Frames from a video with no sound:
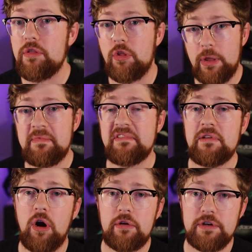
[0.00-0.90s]
Libc
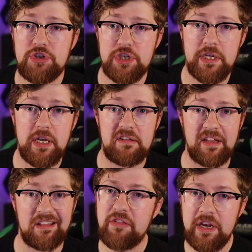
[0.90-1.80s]
RNG is a
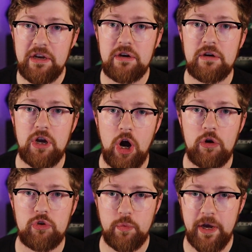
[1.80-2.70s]
linear
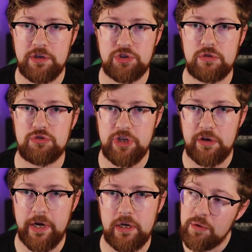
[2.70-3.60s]
congruential
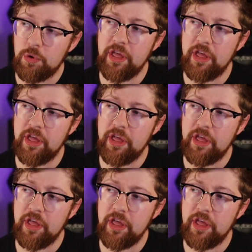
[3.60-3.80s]
generator. What